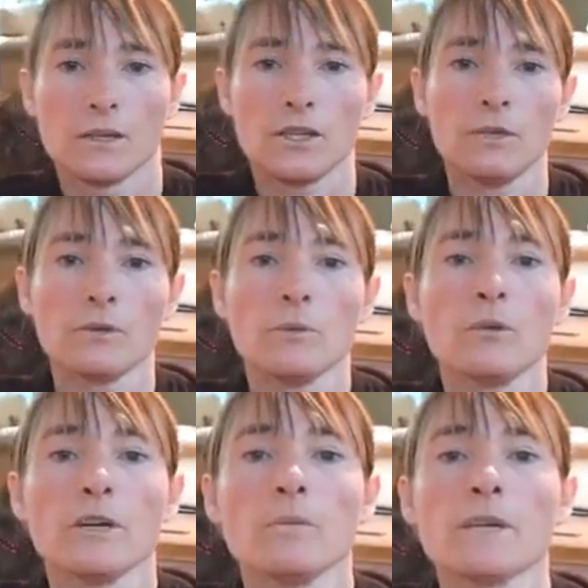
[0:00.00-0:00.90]
Do you
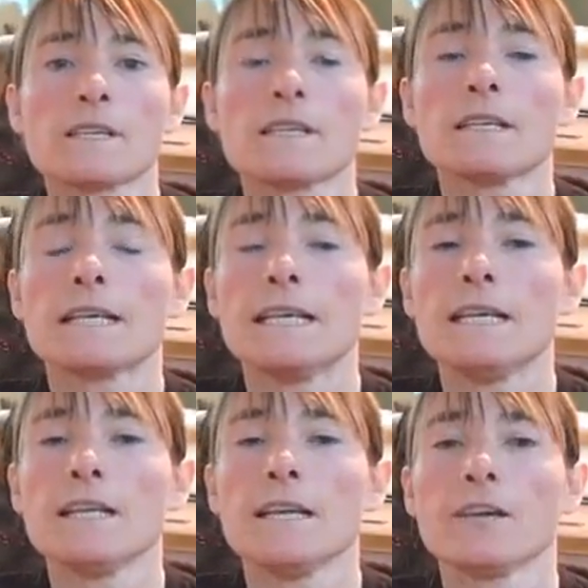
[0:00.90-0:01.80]
reward while still
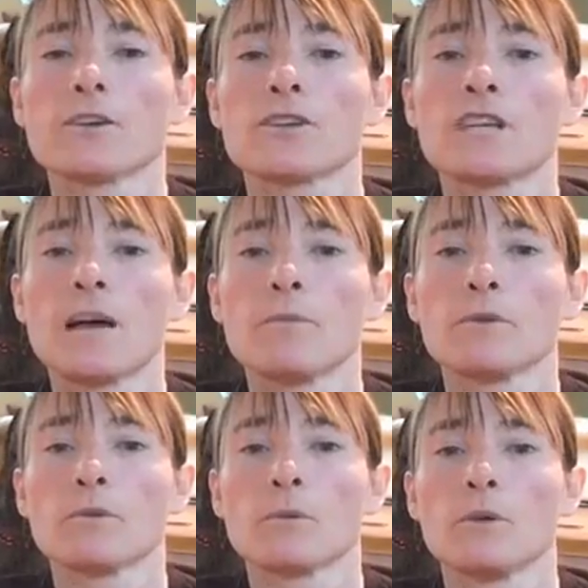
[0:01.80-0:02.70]
healing or stop
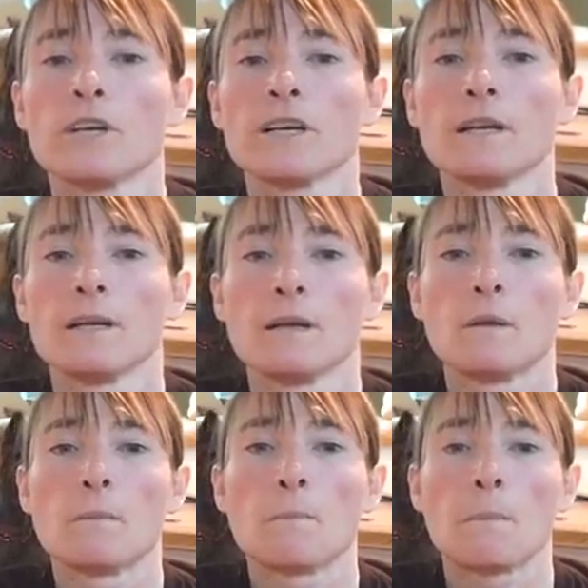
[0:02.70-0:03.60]
and reward?
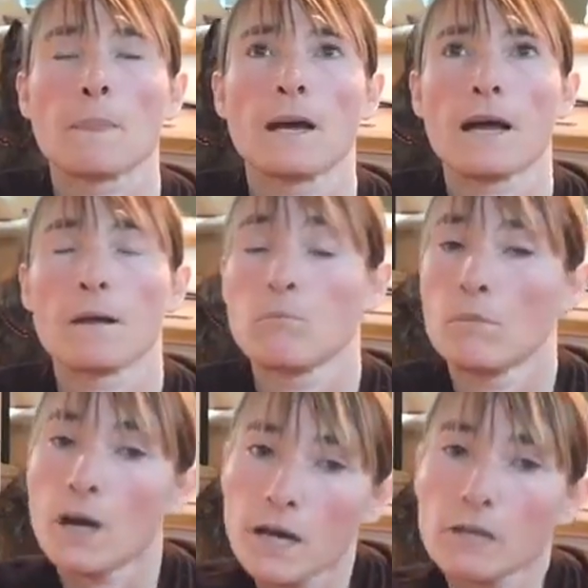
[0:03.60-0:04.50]
I
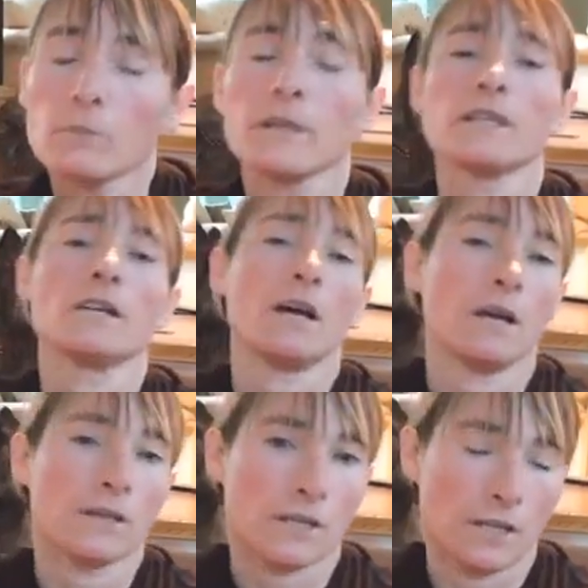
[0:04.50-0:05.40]
mark when the
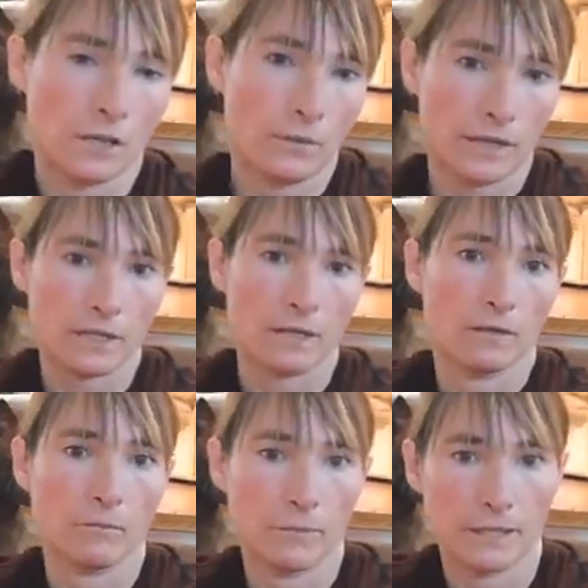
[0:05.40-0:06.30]
dog is in the correct
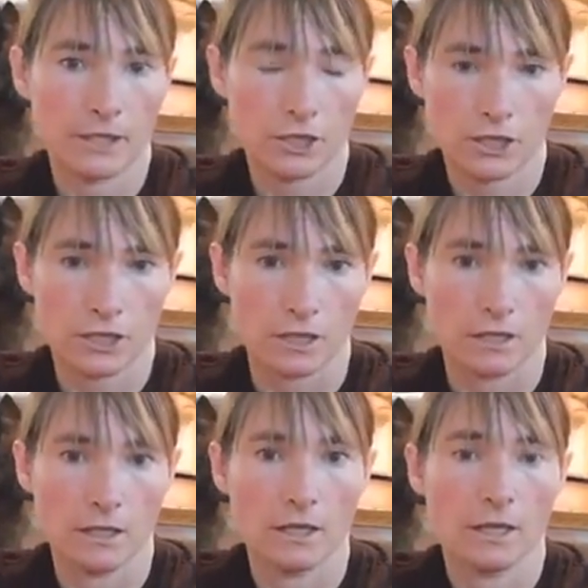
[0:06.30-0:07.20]
position,
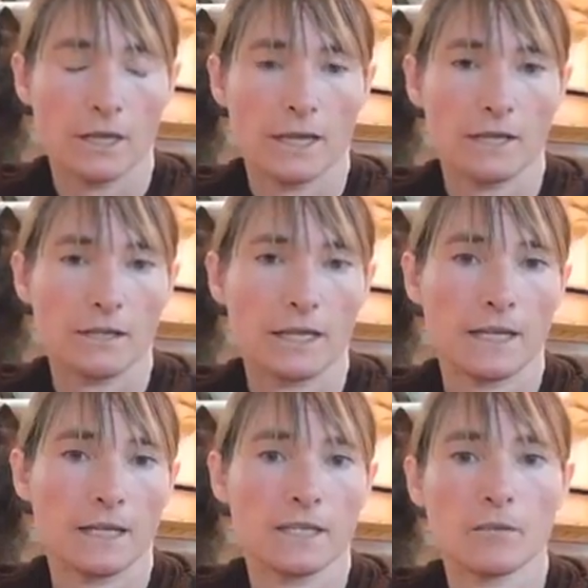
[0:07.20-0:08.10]
and
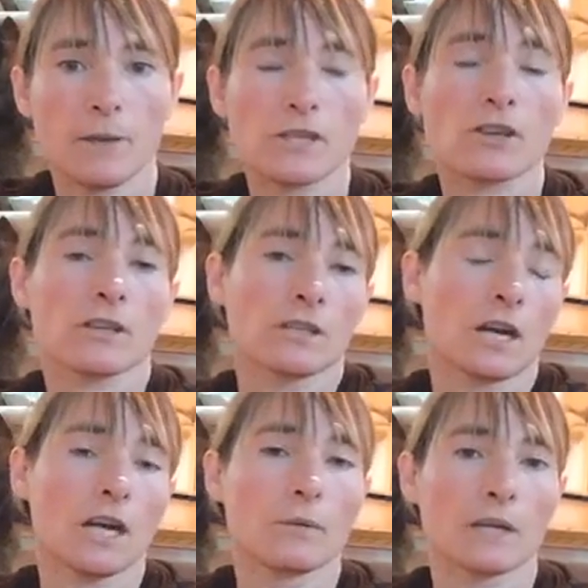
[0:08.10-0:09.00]
then it depends on the
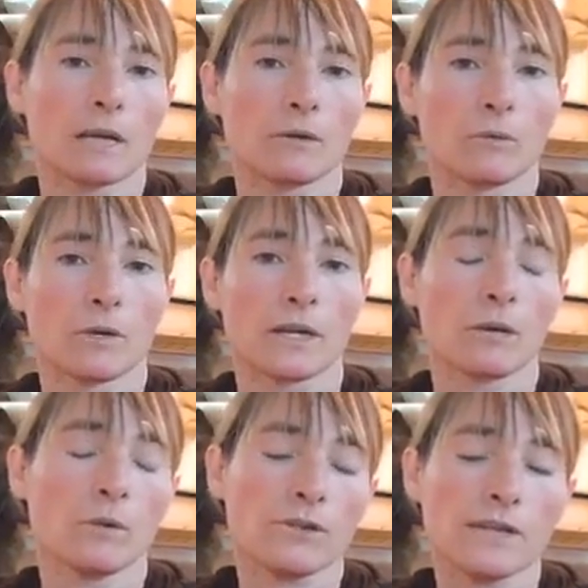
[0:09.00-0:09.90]
dog when I reward. I
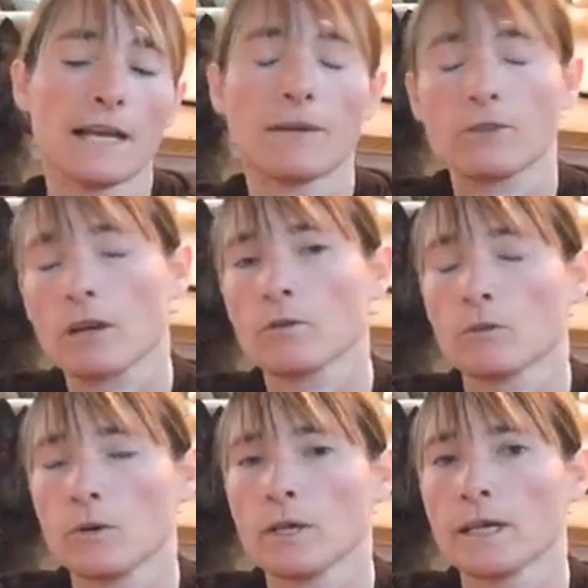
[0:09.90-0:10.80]
will say after I
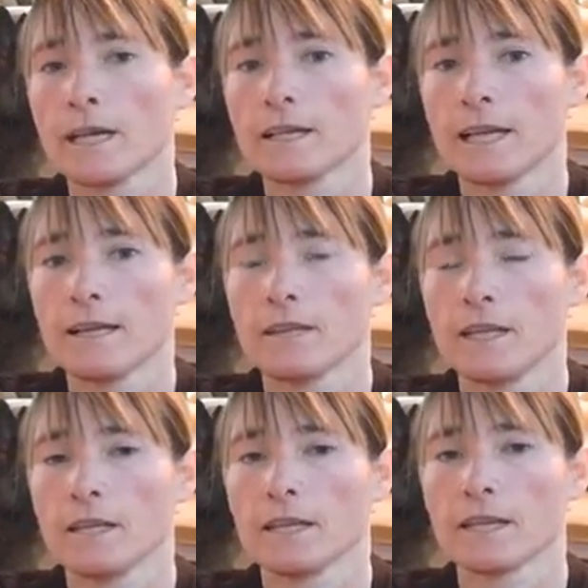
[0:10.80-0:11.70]
reward, I end the
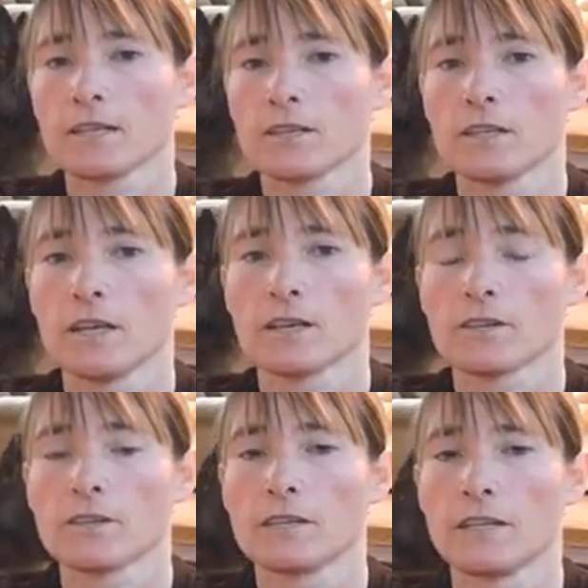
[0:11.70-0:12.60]
healing until the dog
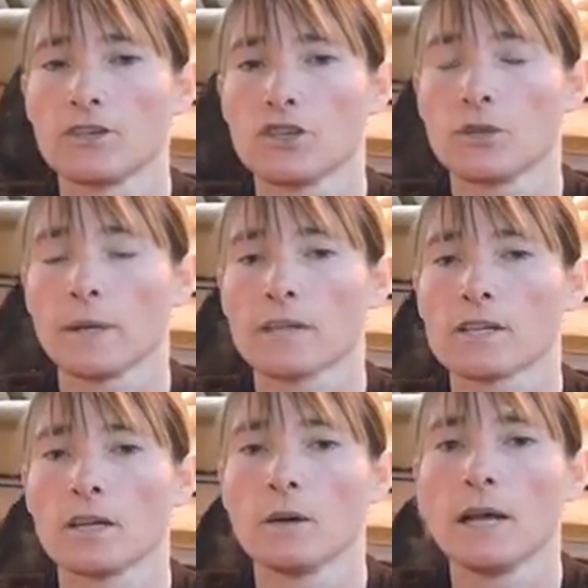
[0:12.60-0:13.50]
is done chewing.
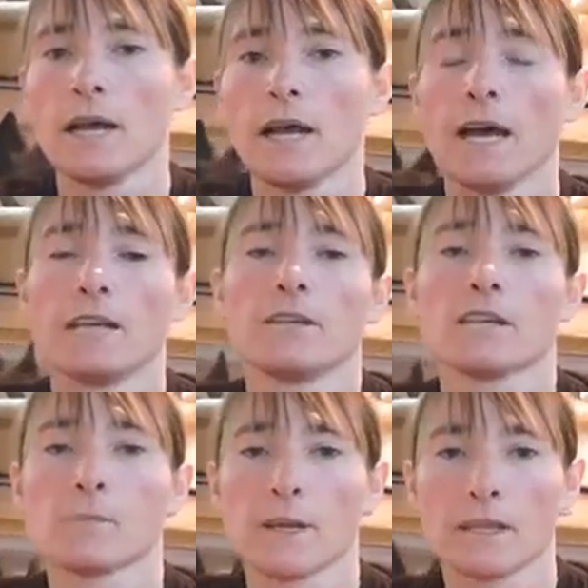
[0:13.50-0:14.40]
So I don't
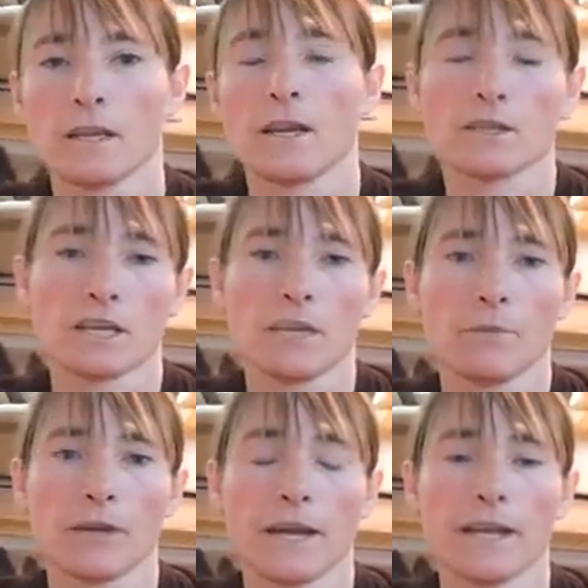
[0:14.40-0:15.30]
expect the dog to keep
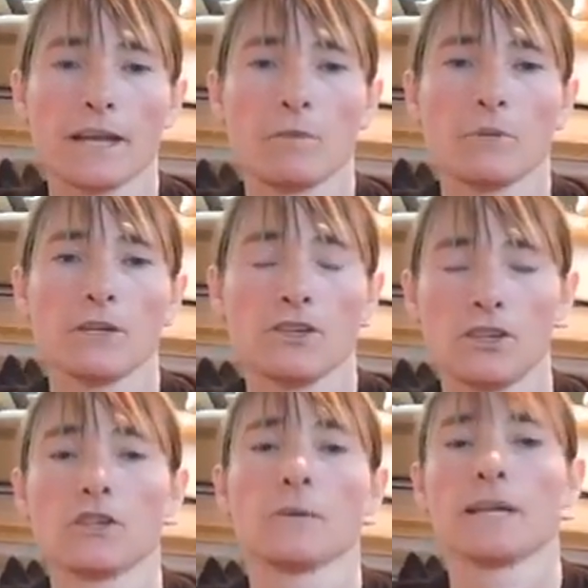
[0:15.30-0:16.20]
their head up,
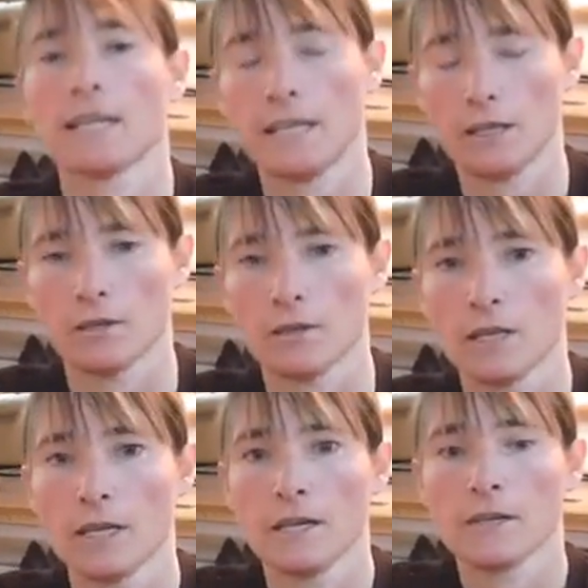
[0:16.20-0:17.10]
chew, and heal.
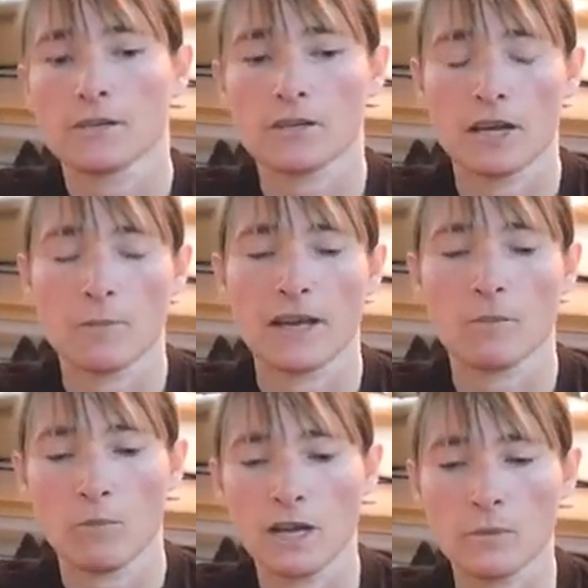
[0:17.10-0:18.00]
So I might
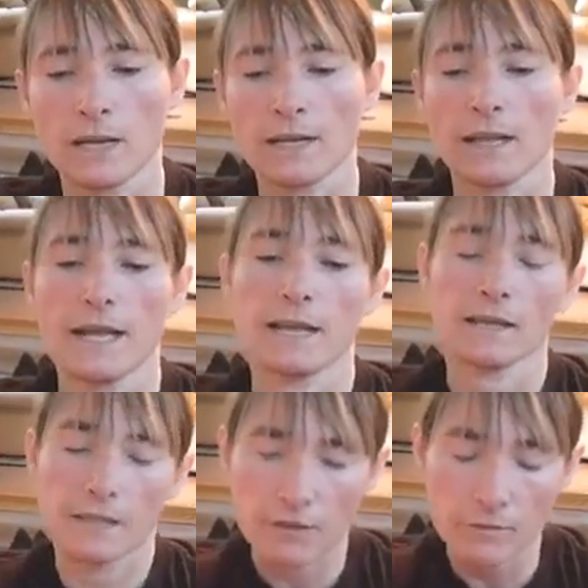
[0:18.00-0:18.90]
mark what I
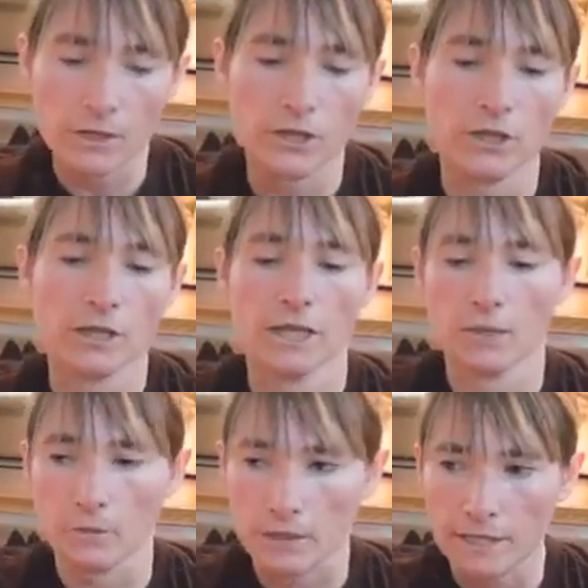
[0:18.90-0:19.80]
like, give them the cookie,
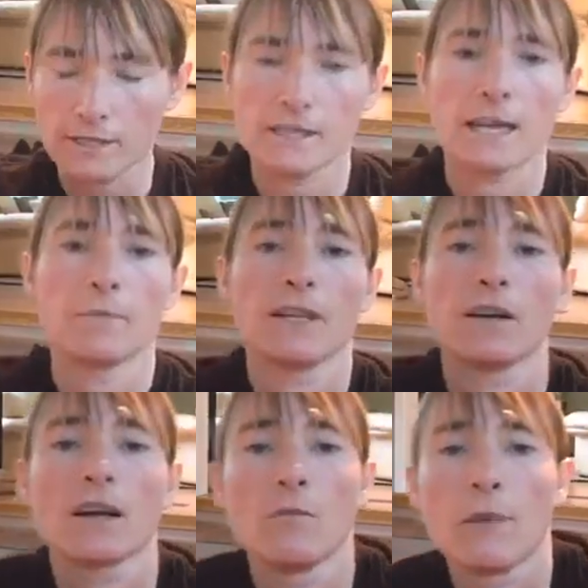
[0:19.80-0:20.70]
release them, and they'll
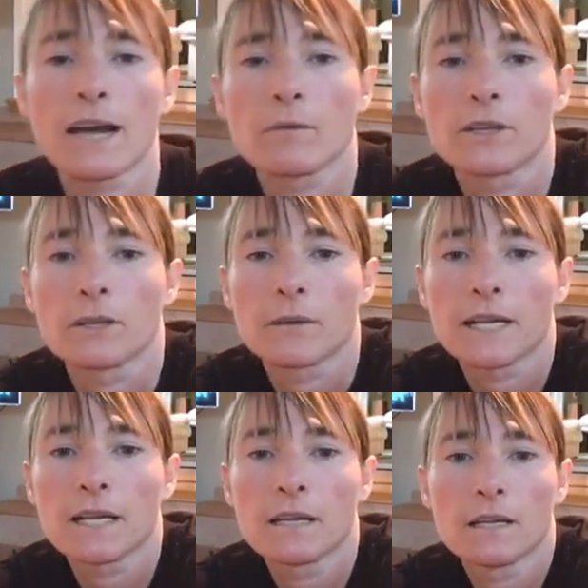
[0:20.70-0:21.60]
come back when they're ready.